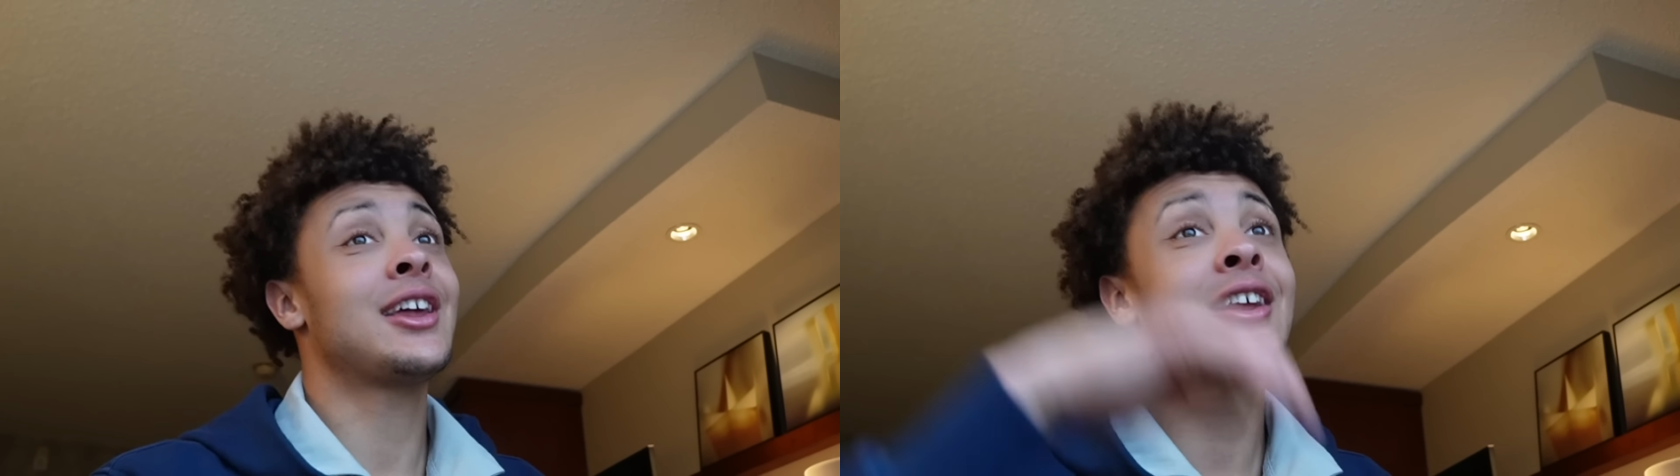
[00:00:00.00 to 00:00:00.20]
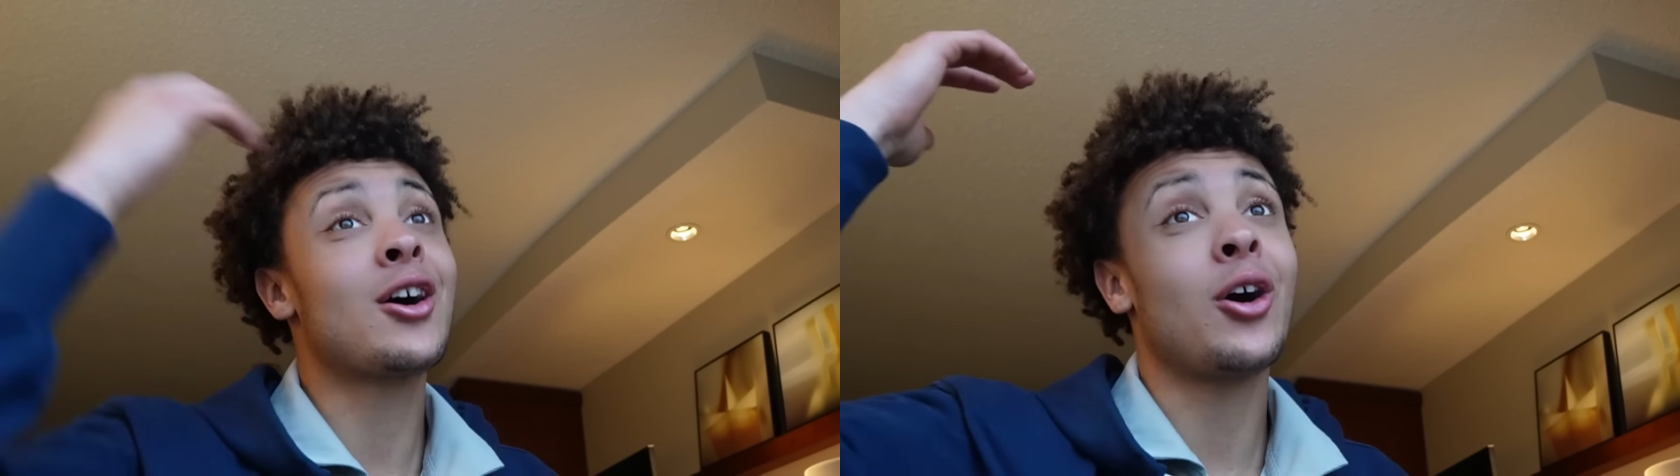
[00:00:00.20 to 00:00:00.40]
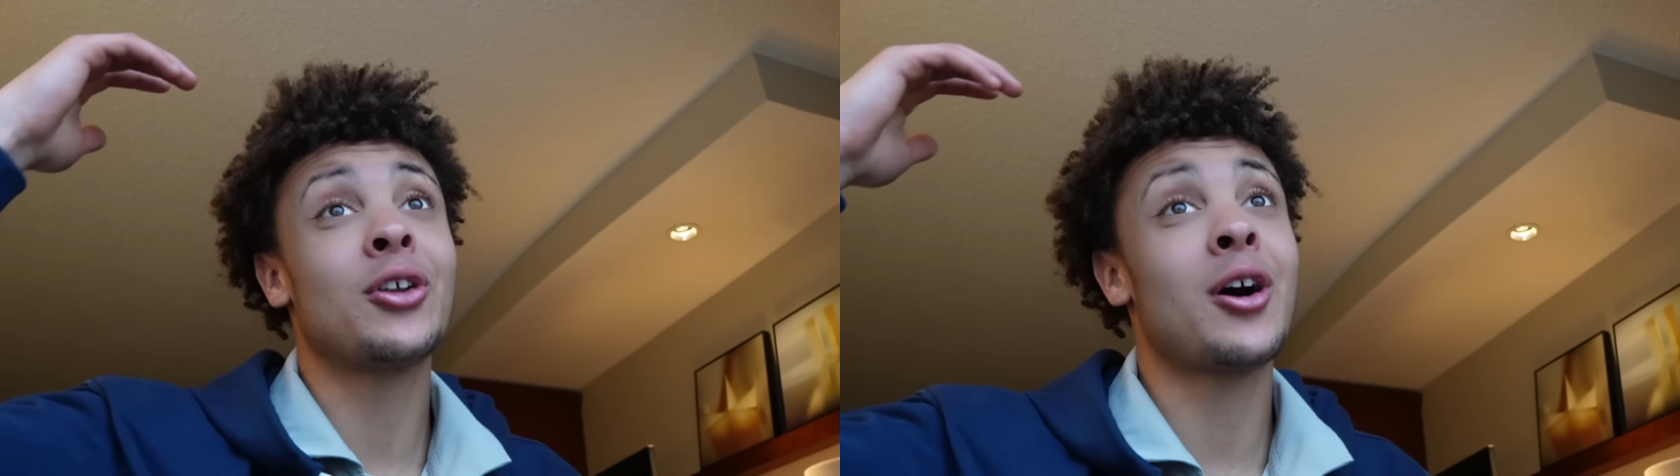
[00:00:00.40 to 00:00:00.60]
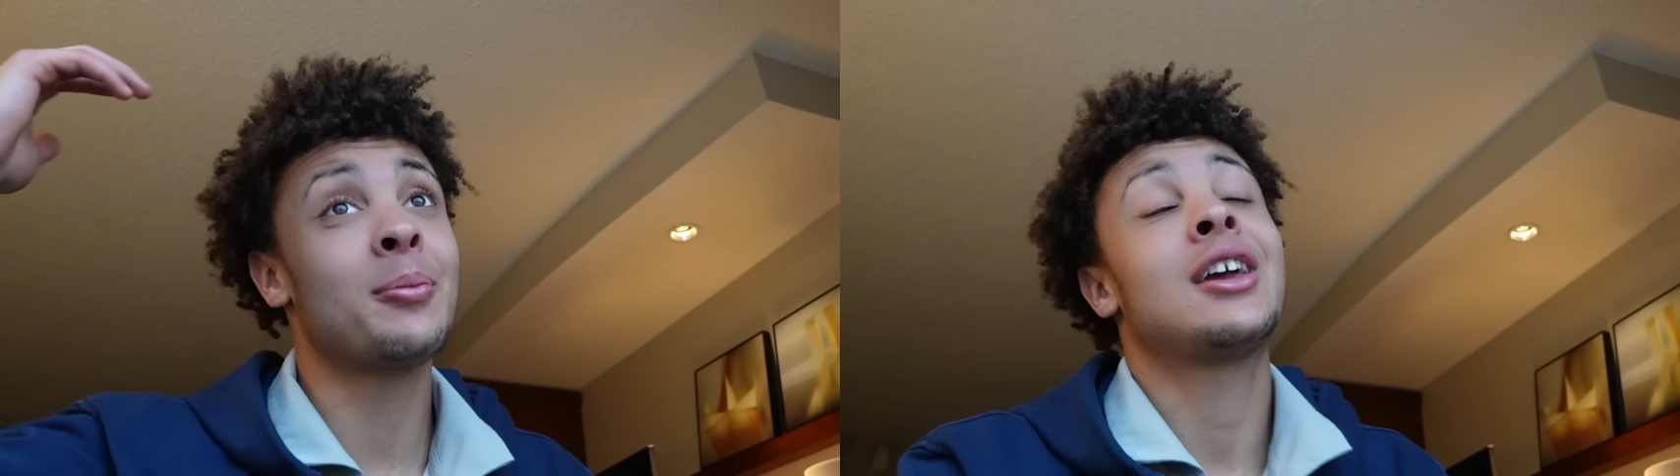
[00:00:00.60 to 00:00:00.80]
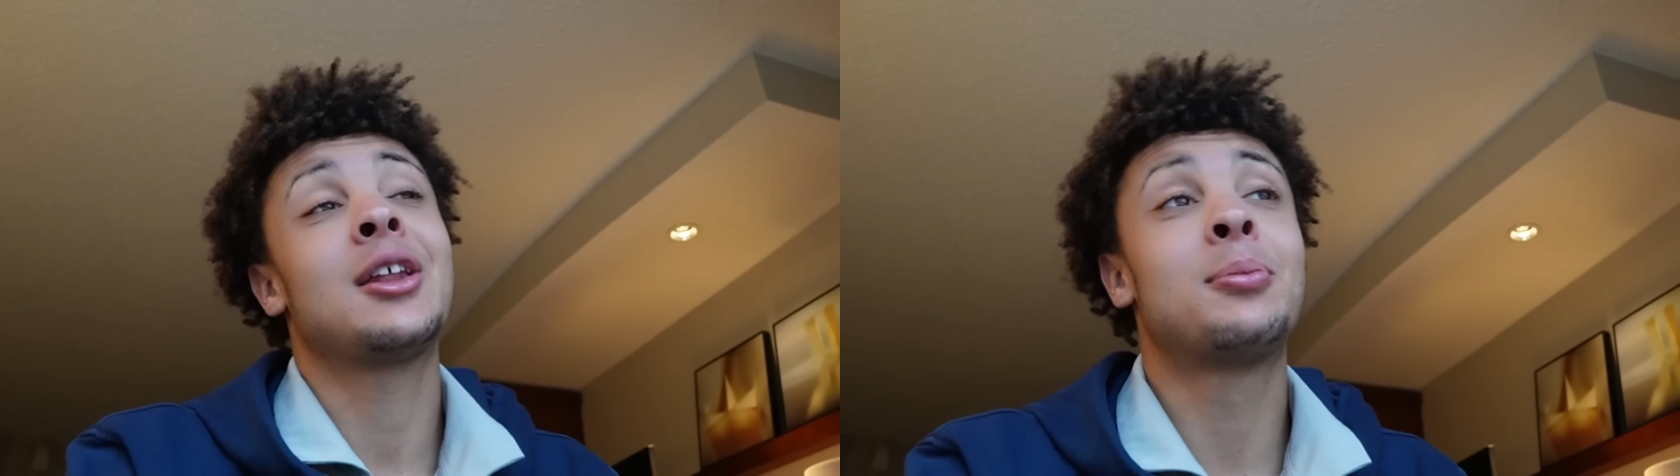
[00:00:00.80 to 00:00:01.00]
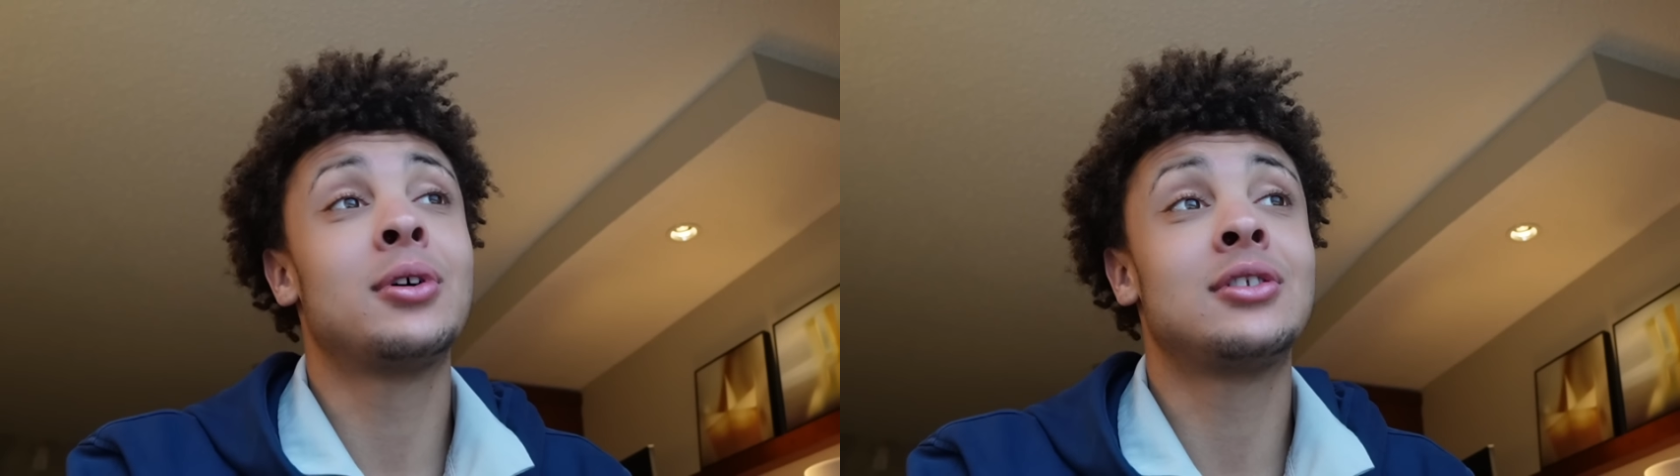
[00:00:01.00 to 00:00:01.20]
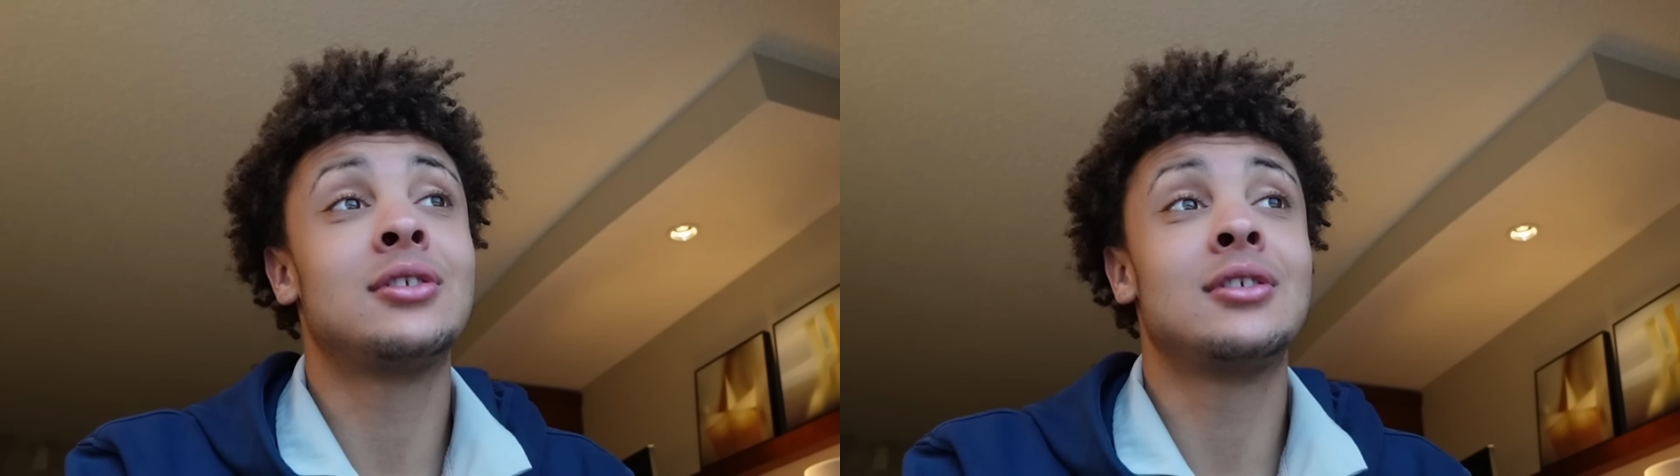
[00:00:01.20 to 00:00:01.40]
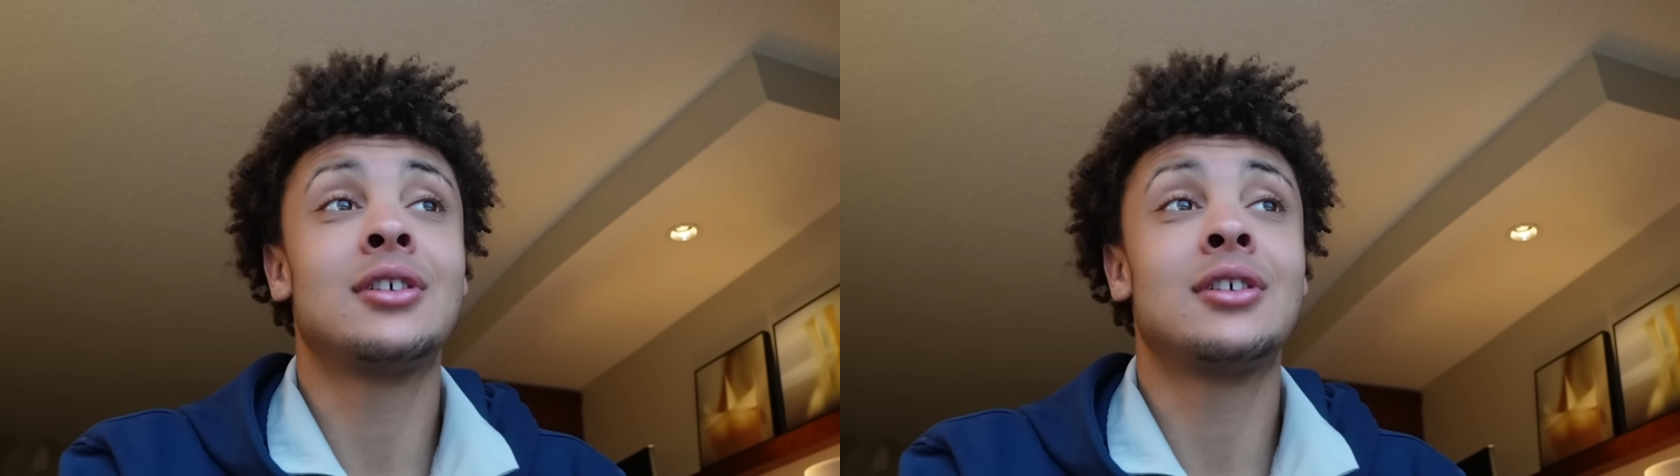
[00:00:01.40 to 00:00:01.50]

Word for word: Getting called up, getting put